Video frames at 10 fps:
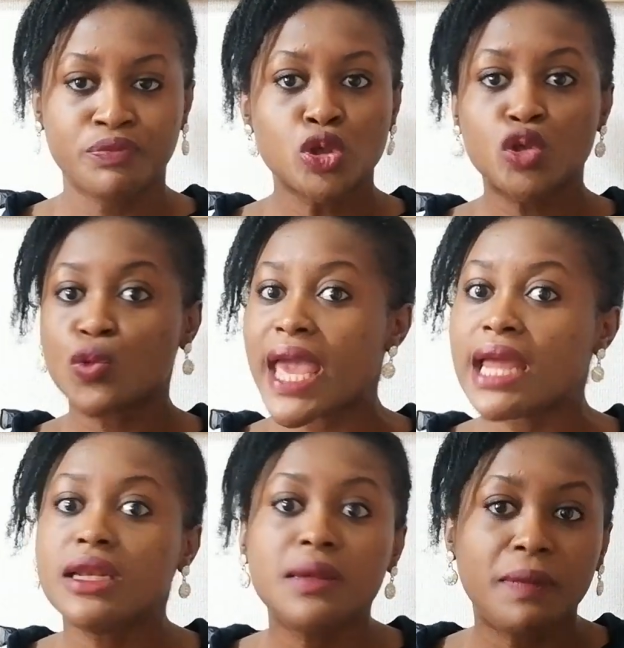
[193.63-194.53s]
to
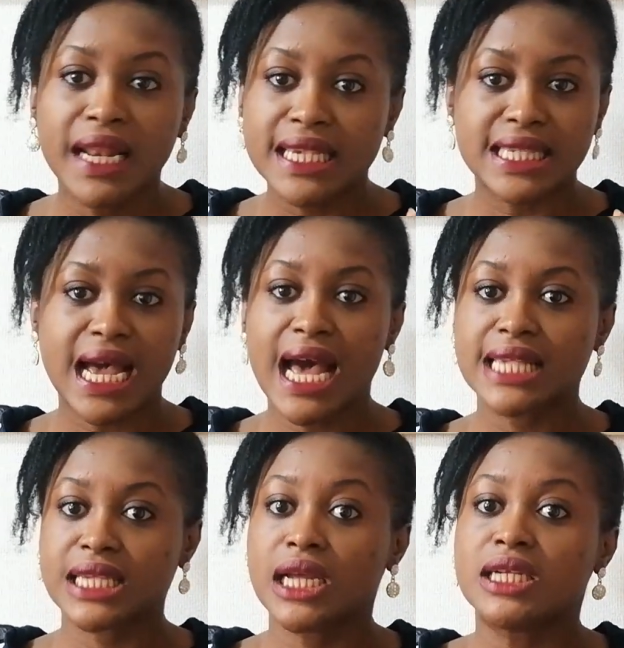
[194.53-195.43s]
any place that
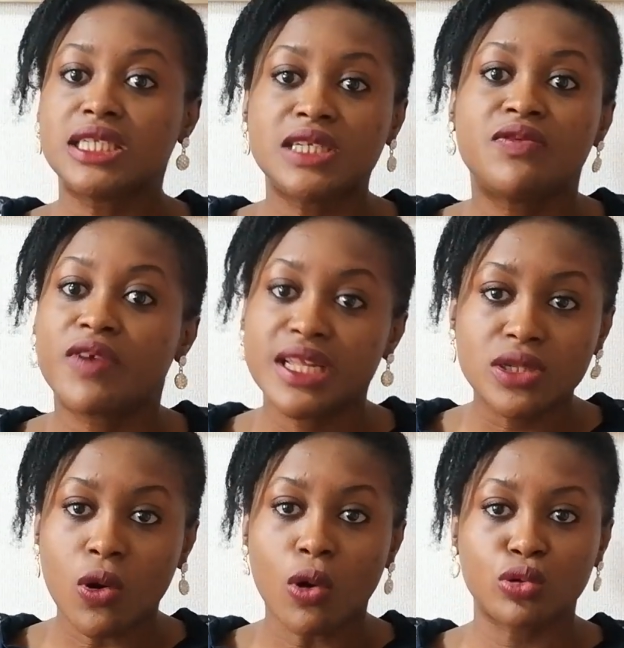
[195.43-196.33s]
has a different
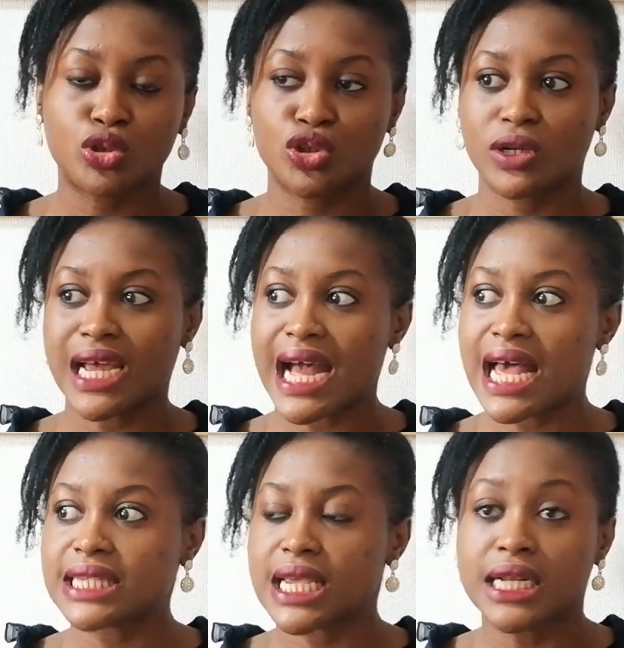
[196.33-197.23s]
culture, that
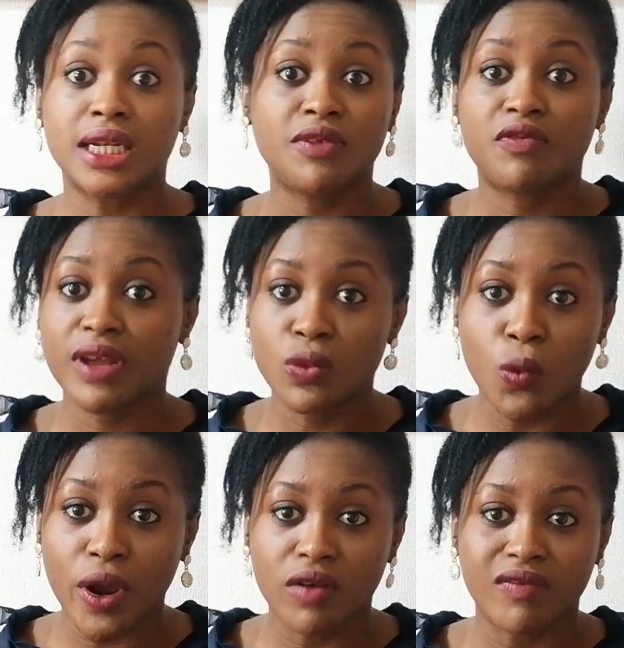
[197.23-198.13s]
has a different
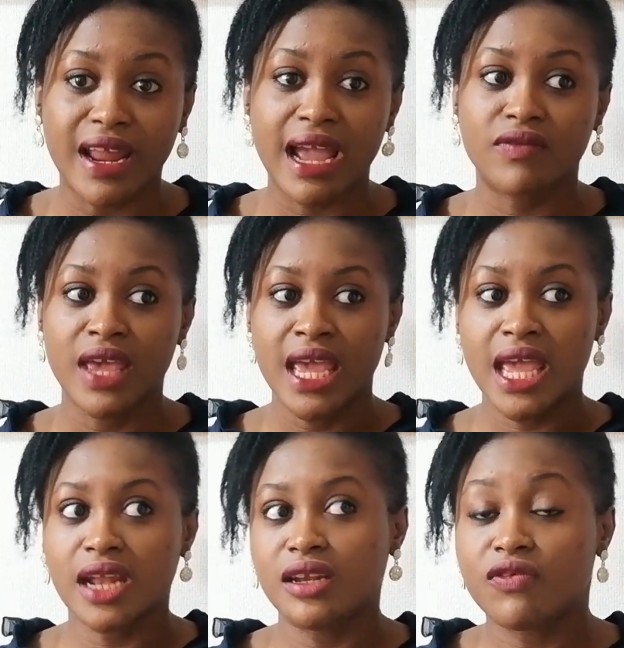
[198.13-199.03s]
way of life,
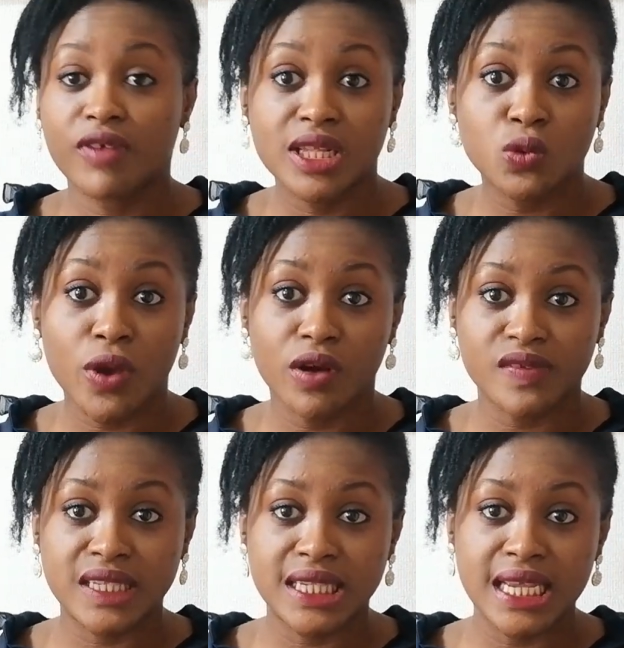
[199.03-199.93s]
a different way of
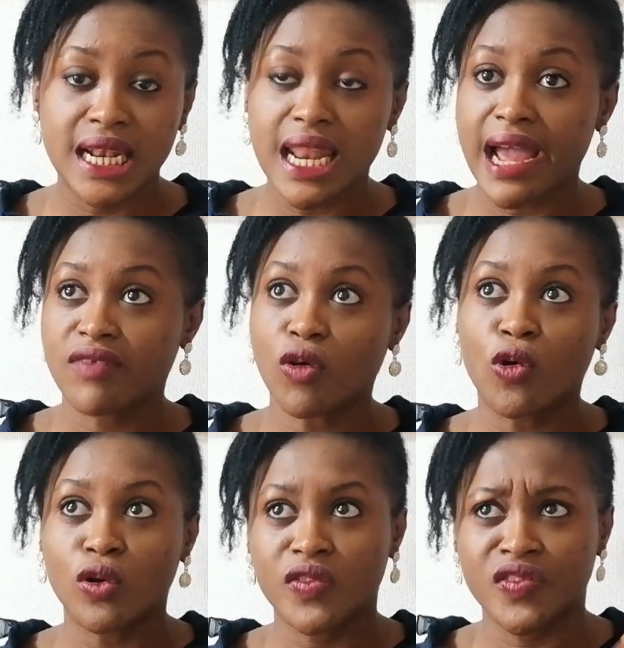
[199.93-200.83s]
seeing life
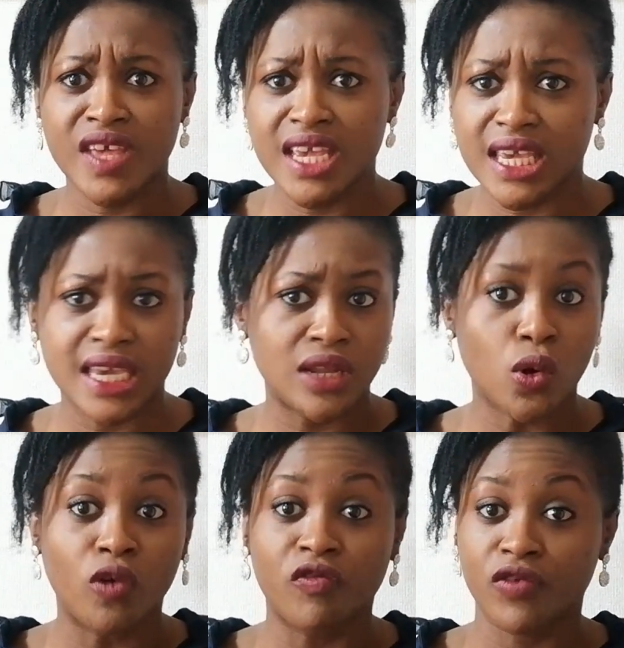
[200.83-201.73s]
or thinking
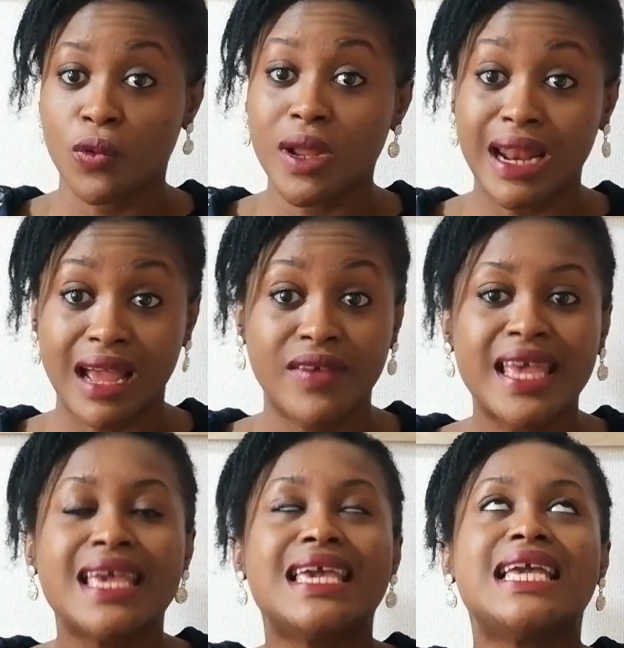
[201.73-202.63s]
or viewing life,
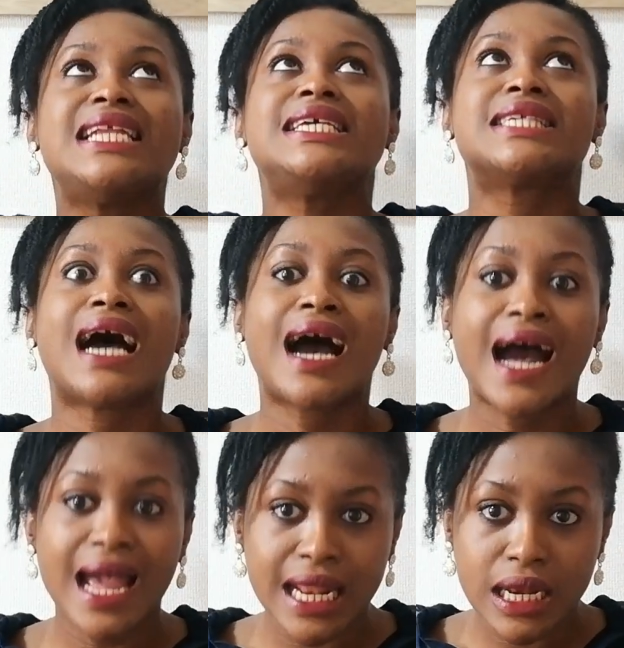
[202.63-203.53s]
it is
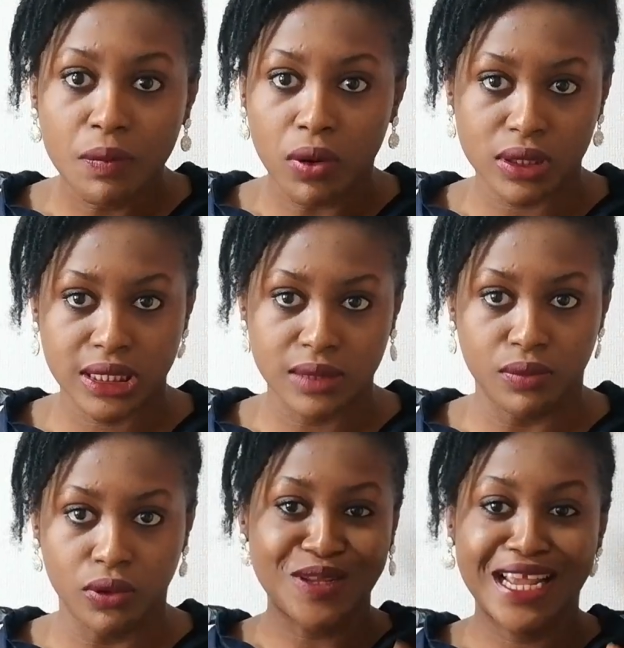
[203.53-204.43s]
highly
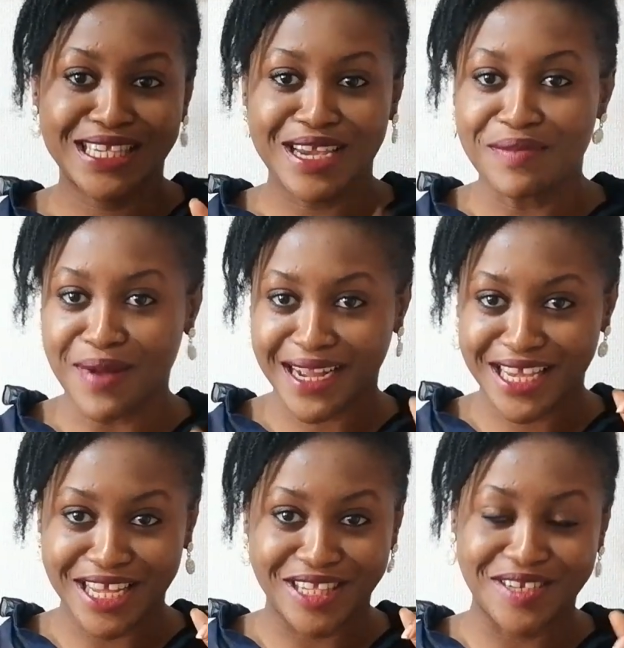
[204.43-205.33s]
possible. So let's get back
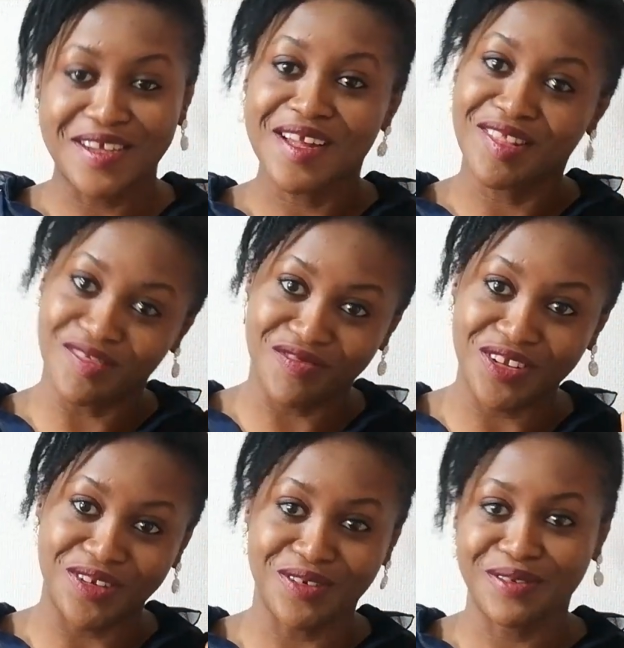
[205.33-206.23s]
into the
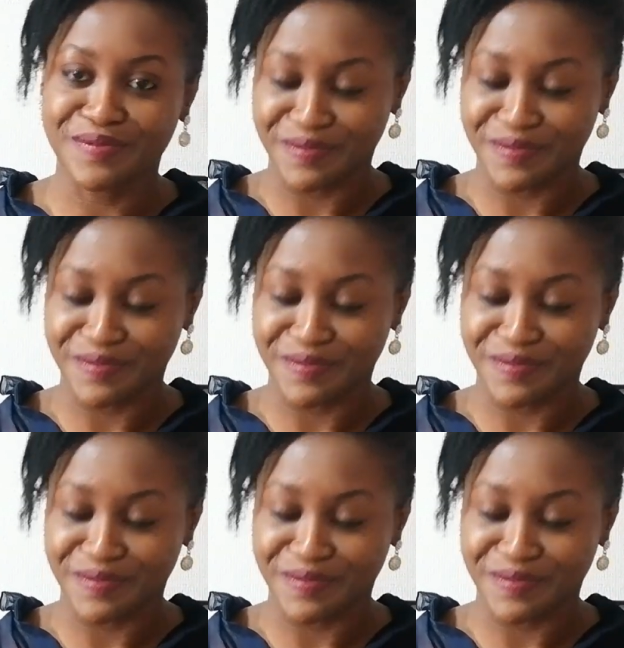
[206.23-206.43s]
video.